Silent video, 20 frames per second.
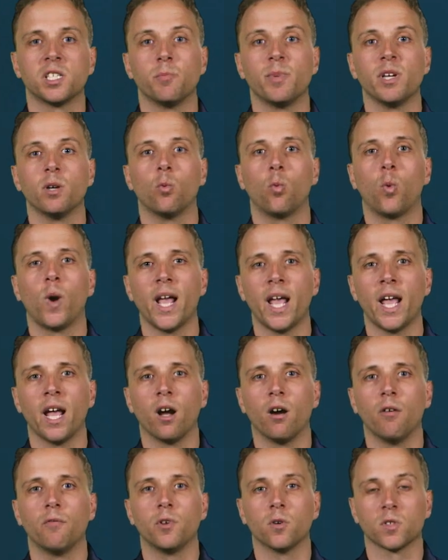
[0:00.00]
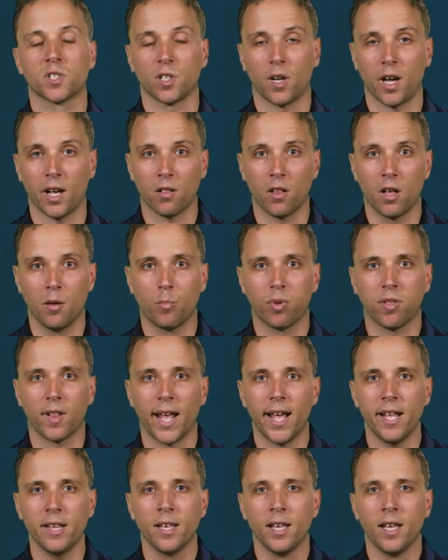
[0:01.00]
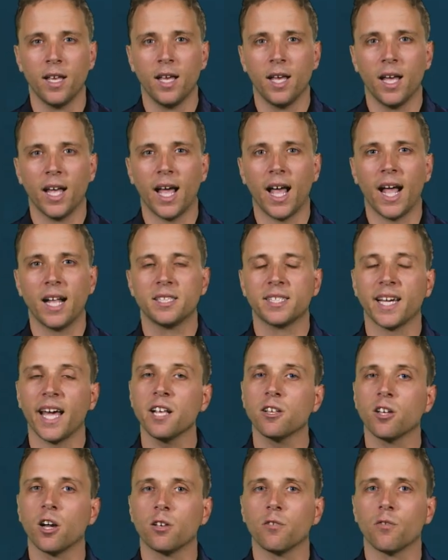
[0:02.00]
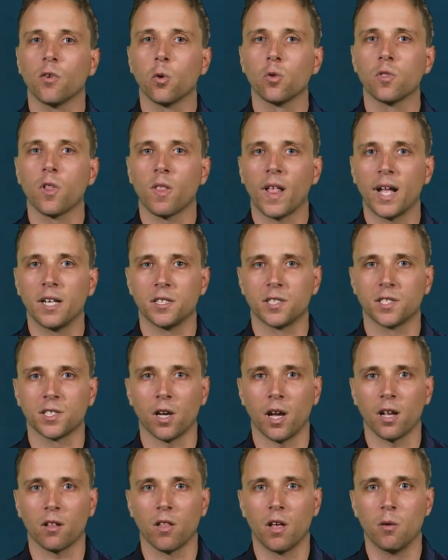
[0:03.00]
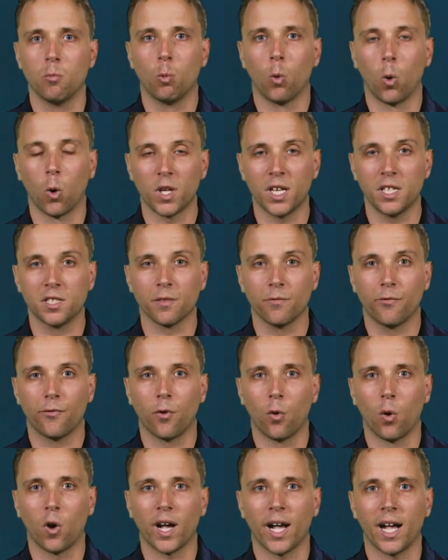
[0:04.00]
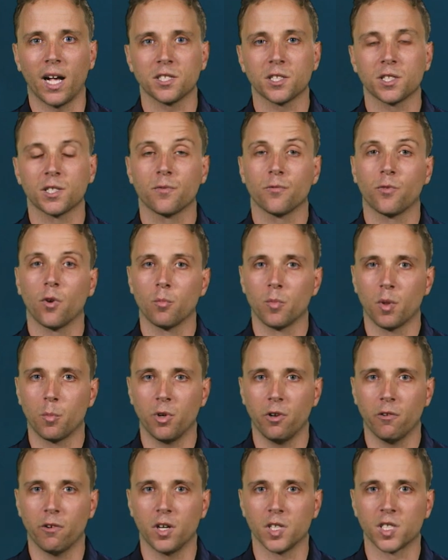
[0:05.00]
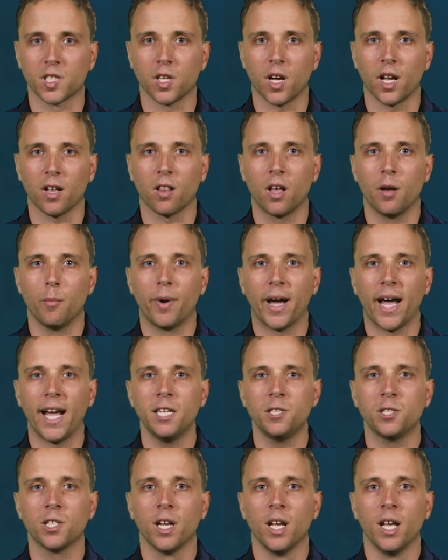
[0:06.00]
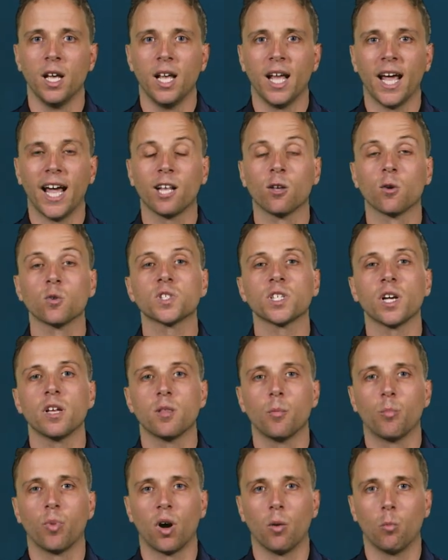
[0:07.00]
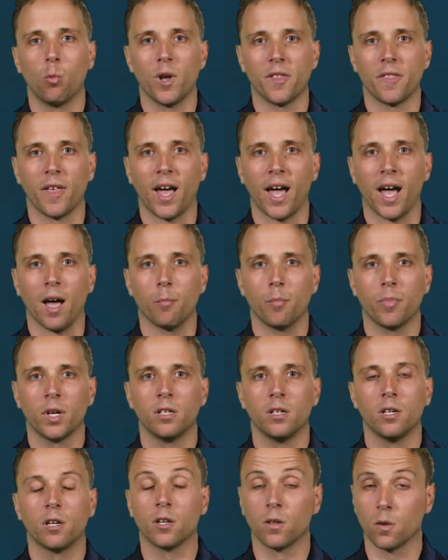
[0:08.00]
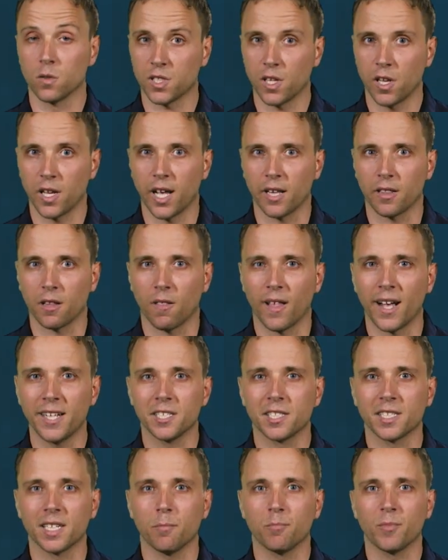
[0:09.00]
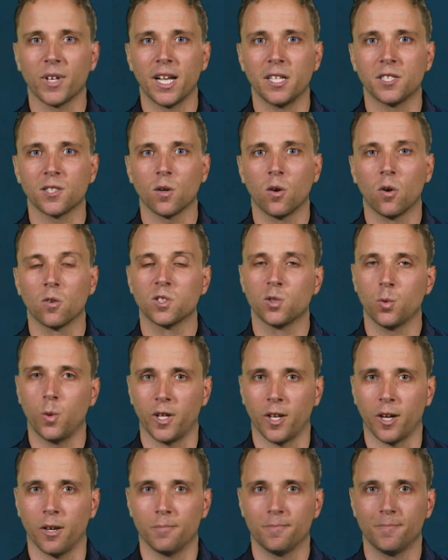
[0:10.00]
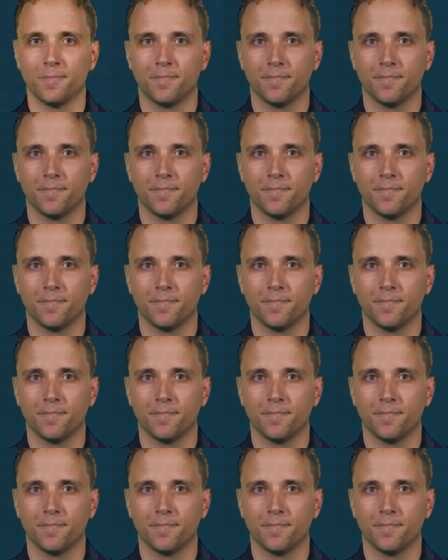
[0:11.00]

to be aware of your cyclone plan and take note of all the latest cyclone warnings and forecasts from the Bureau's cyclone page and also the Bomb Weather app. You can also get the latest updates on Twitter.